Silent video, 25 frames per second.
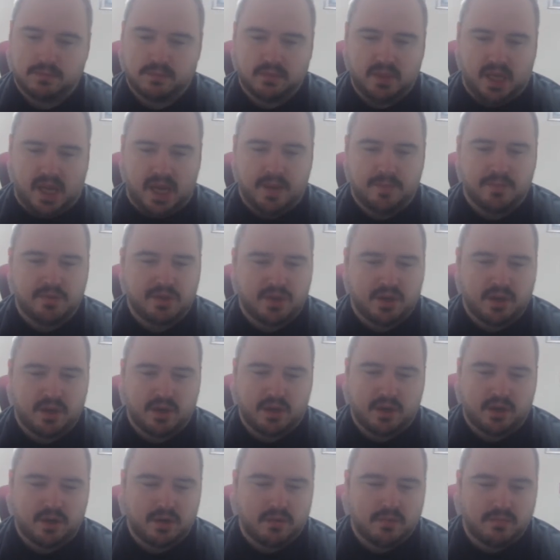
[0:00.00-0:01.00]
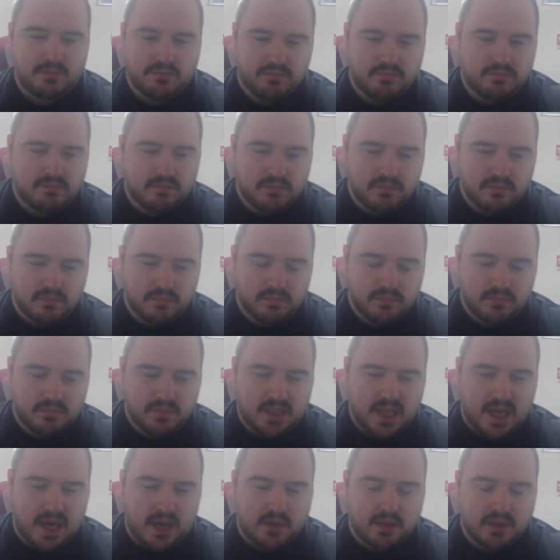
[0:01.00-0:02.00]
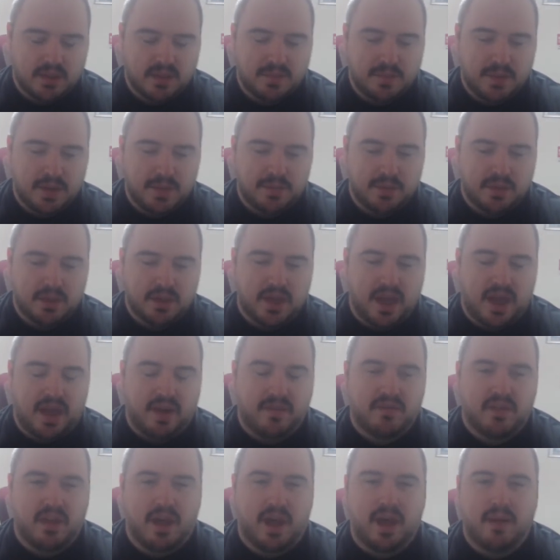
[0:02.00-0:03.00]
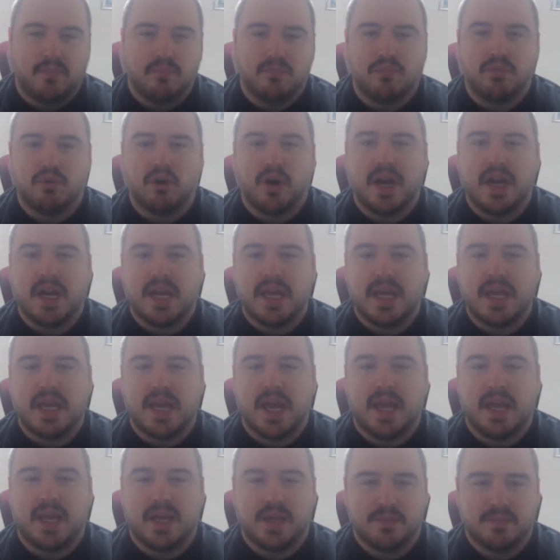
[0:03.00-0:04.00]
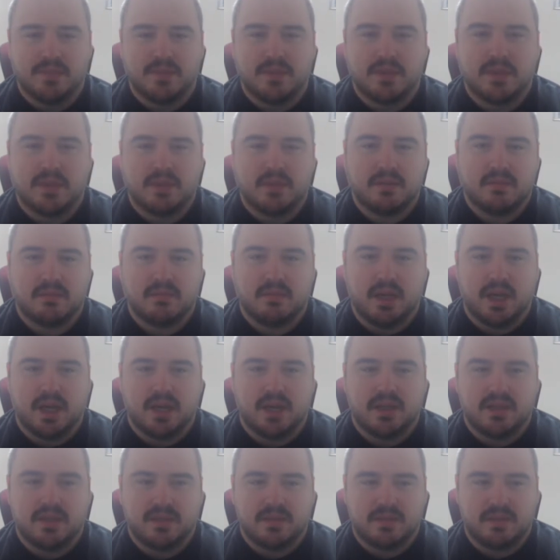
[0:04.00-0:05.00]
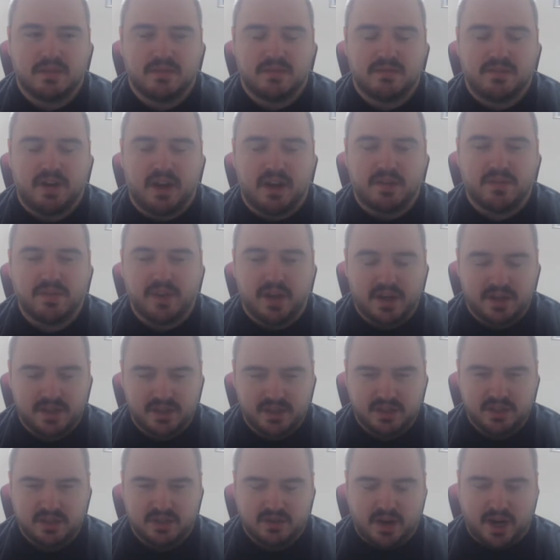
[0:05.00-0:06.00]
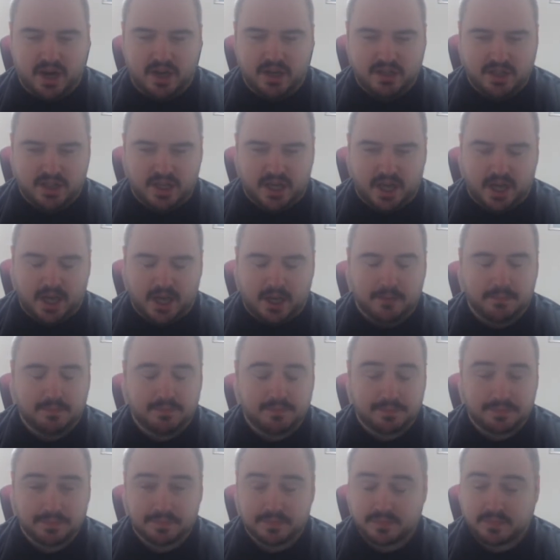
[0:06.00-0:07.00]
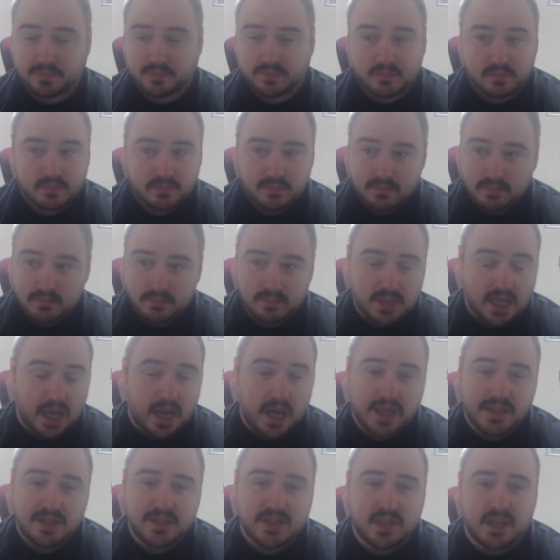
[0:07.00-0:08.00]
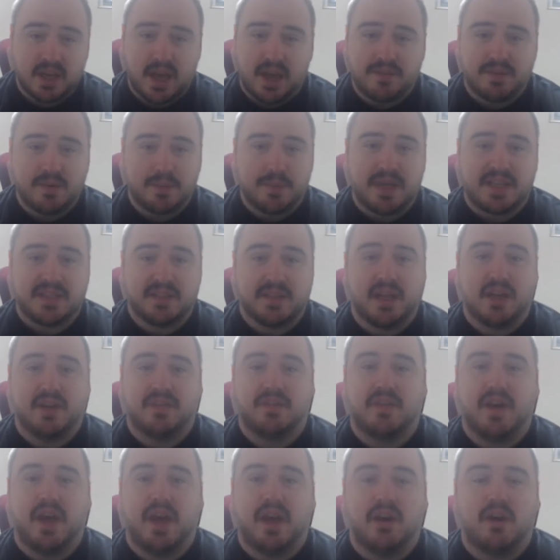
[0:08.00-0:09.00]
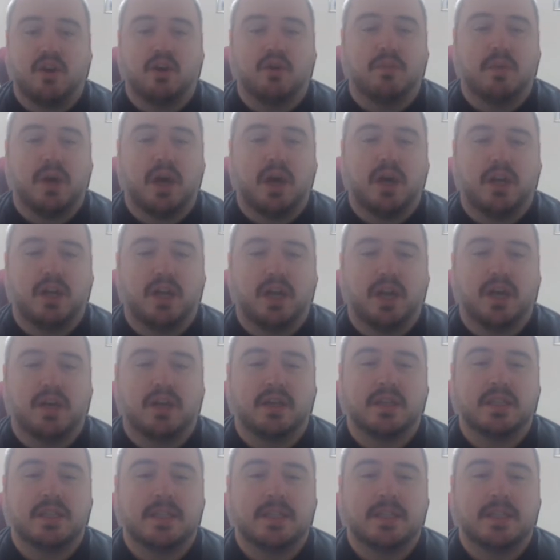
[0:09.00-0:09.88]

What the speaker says: I'm sure countless people have that Brady Games Final Fantasy strategy guide. I still have it myself at home on a